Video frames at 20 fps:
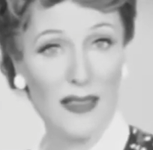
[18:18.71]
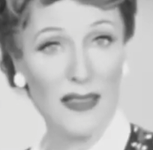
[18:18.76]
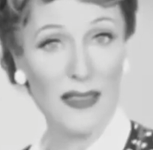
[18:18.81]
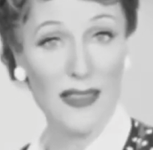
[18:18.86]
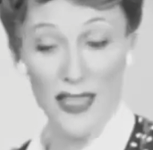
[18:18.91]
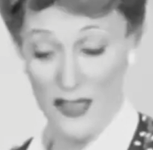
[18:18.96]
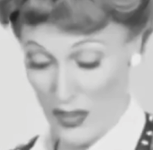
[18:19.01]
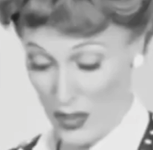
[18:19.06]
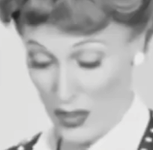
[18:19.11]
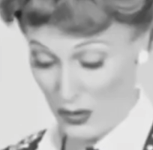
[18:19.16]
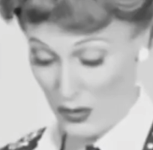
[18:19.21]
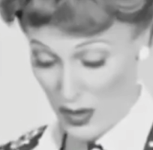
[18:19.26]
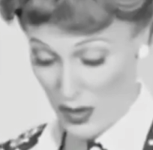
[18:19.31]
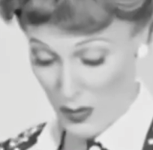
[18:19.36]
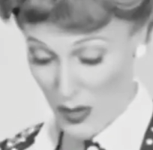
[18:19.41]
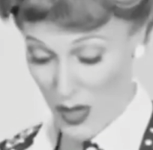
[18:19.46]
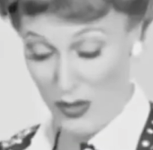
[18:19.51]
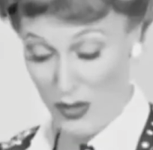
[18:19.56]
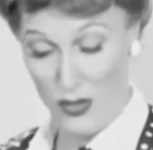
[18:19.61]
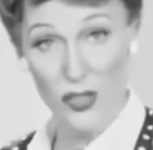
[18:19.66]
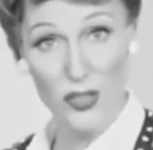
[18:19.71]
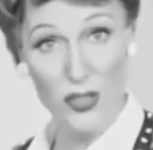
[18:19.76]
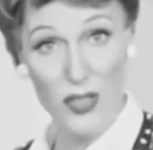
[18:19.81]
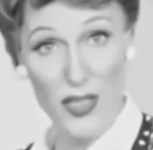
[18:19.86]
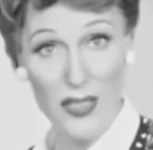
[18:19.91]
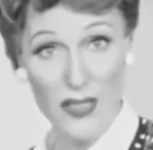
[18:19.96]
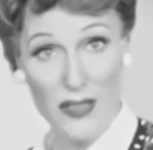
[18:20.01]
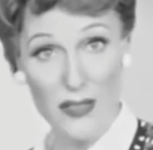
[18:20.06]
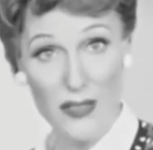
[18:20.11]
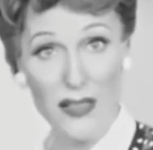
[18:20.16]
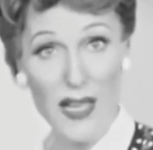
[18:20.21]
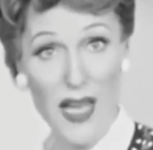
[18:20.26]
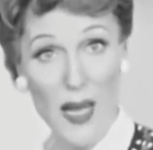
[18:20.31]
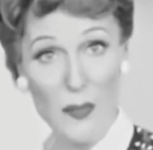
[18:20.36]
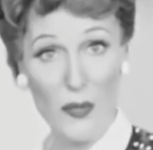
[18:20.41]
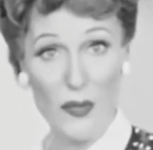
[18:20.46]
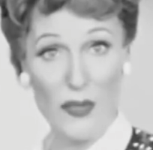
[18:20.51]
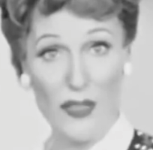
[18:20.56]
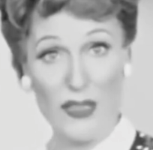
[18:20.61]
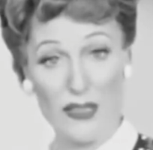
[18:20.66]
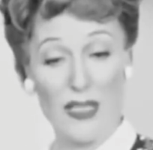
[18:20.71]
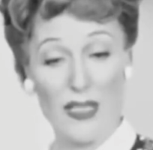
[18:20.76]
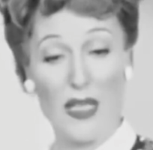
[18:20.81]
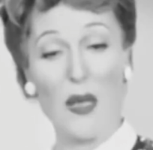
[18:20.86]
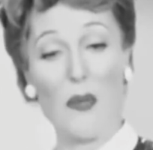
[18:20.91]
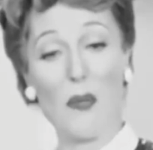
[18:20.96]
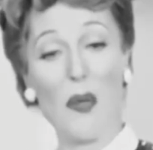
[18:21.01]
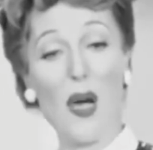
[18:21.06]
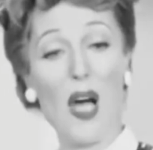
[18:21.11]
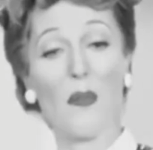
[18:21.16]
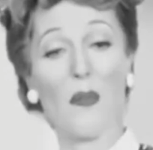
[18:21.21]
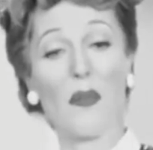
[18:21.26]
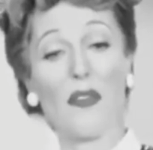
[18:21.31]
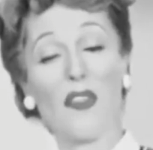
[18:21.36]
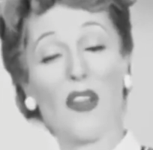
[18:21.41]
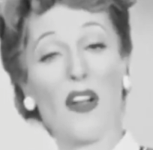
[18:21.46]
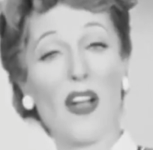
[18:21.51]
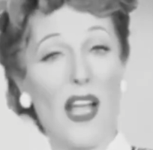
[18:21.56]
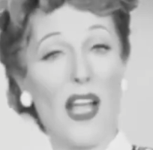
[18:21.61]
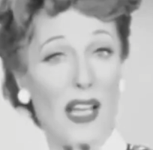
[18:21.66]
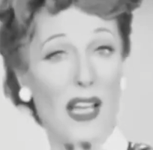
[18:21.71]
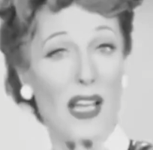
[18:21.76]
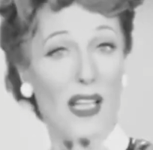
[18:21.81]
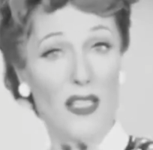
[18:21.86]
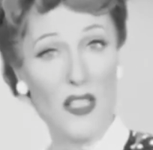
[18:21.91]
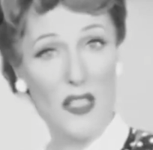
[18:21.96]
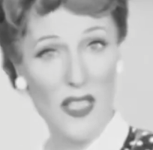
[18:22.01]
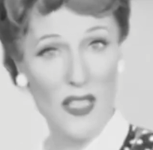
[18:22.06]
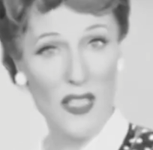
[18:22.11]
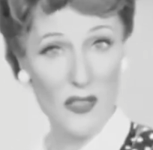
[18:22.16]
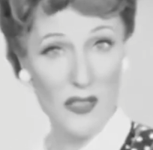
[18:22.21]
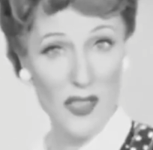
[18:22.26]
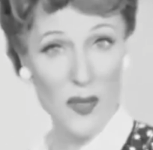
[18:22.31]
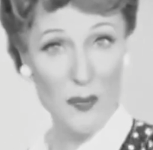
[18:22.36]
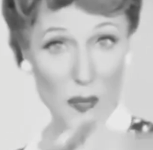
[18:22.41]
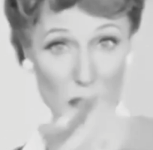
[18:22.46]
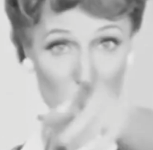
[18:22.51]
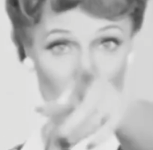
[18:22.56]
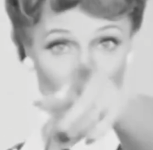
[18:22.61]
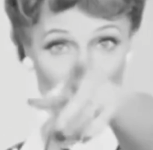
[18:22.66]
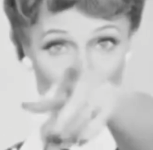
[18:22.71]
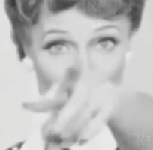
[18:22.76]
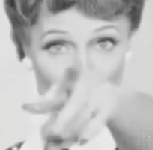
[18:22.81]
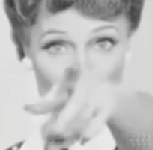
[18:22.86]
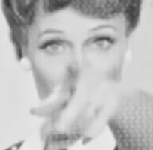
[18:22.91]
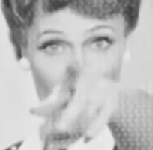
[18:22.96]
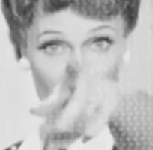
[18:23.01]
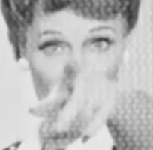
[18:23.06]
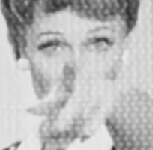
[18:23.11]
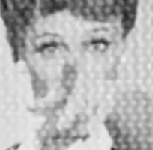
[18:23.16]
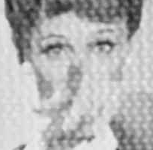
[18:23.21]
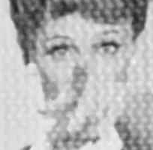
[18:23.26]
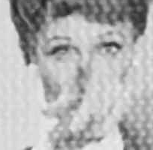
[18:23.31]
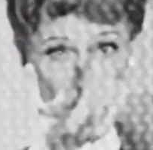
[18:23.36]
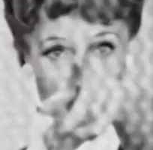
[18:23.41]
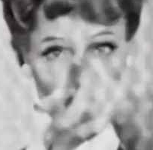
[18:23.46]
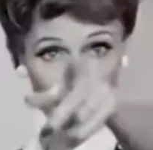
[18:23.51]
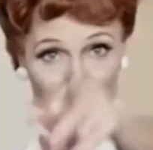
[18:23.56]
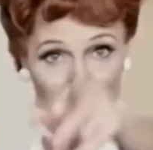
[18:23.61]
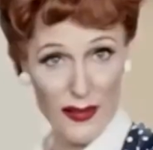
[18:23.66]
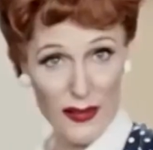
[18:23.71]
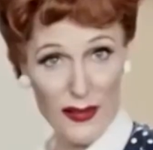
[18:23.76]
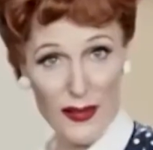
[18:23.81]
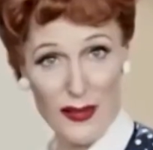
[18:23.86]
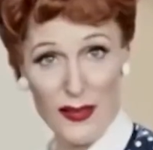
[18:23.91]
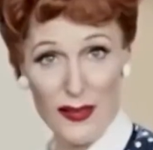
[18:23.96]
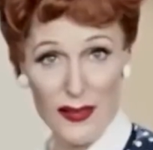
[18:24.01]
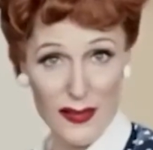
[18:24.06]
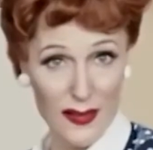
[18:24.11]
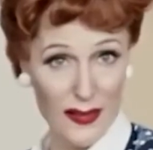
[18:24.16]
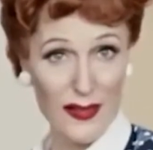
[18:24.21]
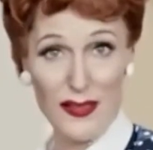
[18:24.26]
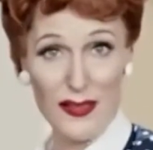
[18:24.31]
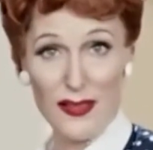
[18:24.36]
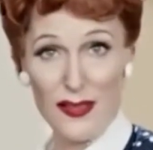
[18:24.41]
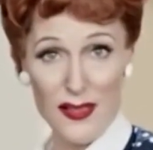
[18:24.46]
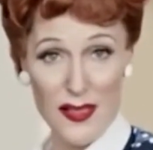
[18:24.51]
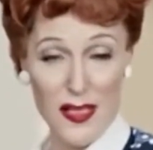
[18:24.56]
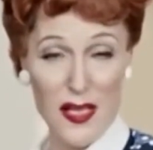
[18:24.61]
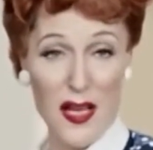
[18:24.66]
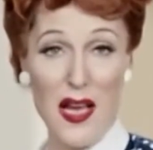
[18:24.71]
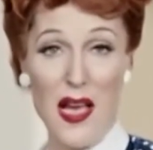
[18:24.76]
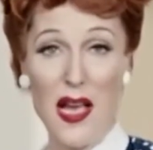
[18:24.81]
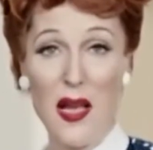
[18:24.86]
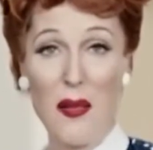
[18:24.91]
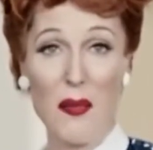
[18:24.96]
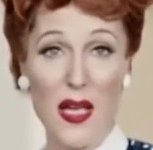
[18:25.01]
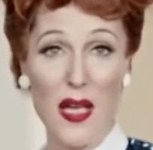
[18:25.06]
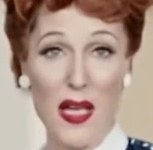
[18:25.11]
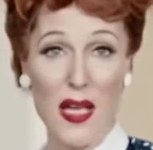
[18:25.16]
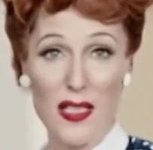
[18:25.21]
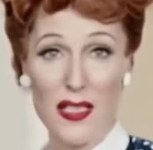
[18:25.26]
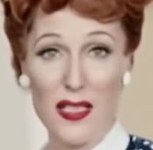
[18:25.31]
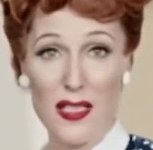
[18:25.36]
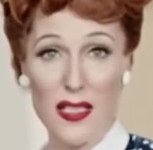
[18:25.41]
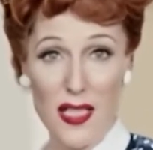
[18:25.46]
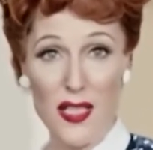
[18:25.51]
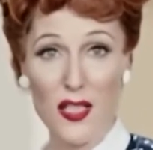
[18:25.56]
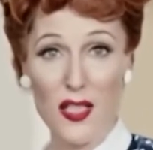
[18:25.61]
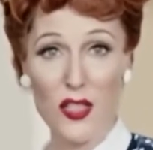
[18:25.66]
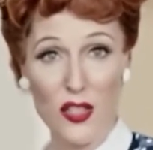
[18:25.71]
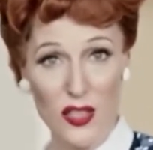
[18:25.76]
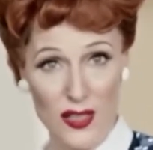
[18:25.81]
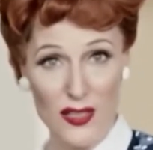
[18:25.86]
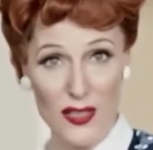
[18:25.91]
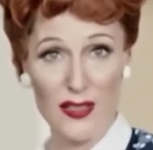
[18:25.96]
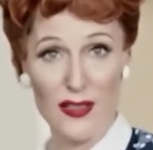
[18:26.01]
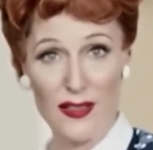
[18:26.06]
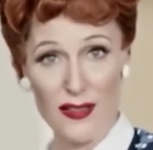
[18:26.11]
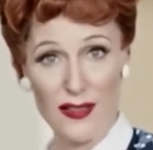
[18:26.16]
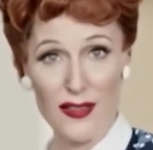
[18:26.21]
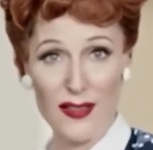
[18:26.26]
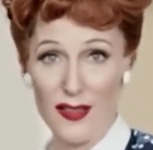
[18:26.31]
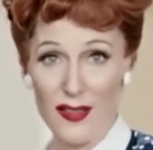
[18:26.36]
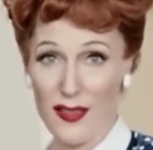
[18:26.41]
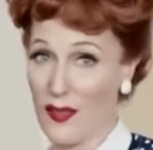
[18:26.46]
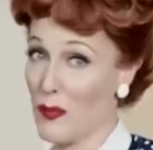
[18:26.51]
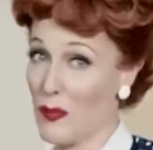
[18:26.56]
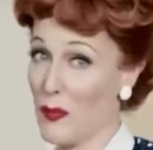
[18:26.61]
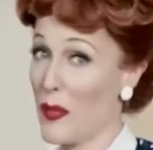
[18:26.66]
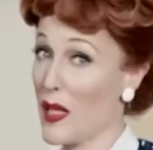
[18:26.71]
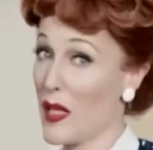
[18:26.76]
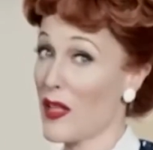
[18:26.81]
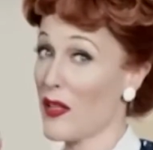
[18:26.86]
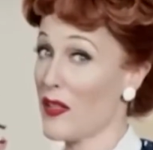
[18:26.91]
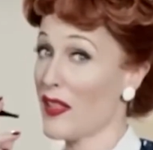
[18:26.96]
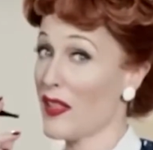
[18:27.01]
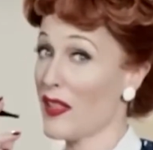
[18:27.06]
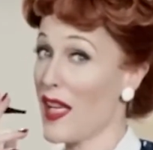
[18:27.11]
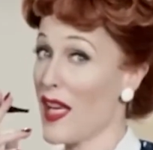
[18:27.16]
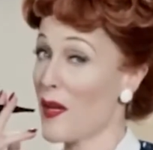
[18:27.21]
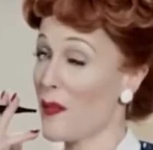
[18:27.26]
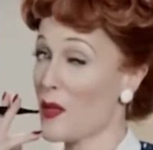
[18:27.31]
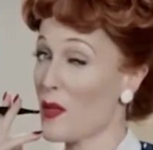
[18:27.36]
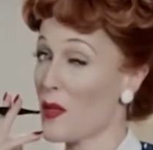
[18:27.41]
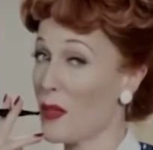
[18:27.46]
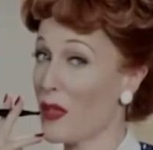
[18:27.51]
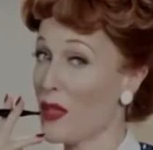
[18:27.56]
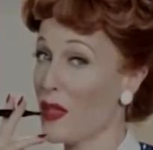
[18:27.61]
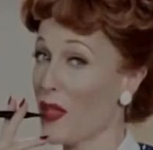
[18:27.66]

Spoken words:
Now they hold a smaller screen in their lap or in the palm of their hand so they don't get bored watching the big one. Time and attention. Better than lamb's blood.